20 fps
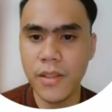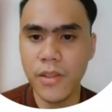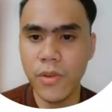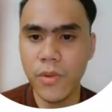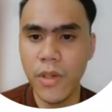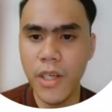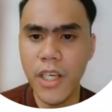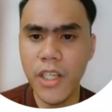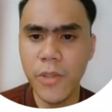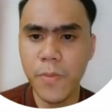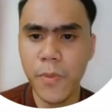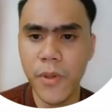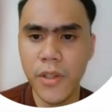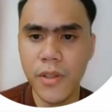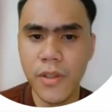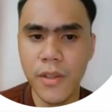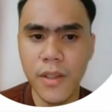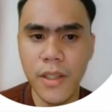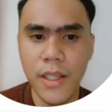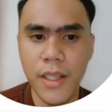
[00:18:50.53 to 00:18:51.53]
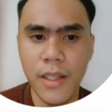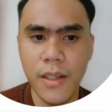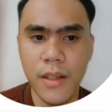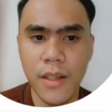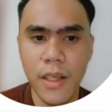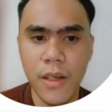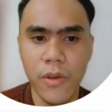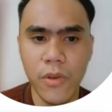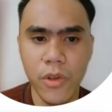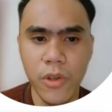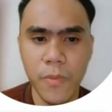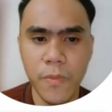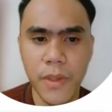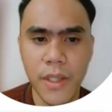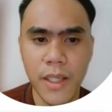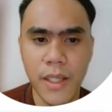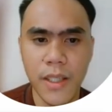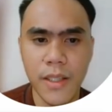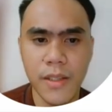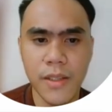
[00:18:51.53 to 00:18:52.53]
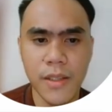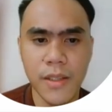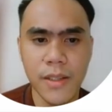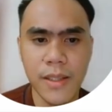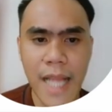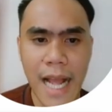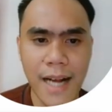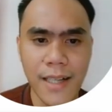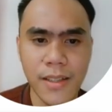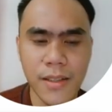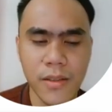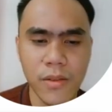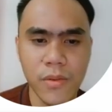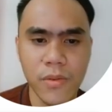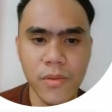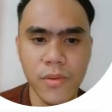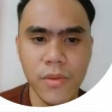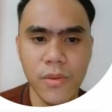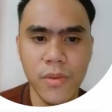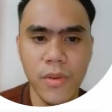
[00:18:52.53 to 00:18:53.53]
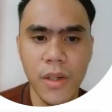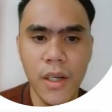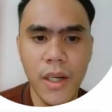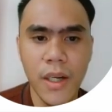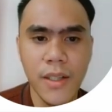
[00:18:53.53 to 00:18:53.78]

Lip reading: So each person in the group is tasked to